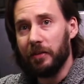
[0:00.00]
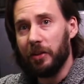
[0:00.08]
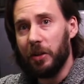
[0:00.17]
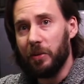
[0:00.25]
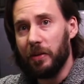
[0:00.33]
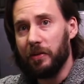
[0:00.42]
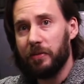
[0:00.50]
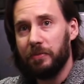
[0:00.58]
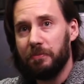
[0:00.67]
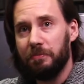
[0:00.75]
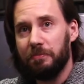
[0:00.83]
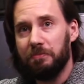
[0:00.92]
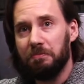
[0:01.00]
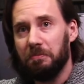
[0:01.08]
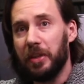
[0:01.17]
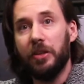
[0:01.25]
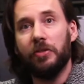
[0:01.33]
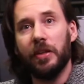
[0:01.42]
to do with
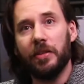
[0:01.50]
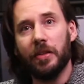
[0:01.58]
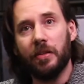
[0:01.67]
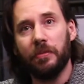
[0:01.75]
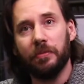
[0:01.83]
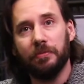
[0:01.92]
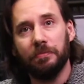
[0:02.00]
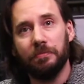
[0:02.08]
the industry itself.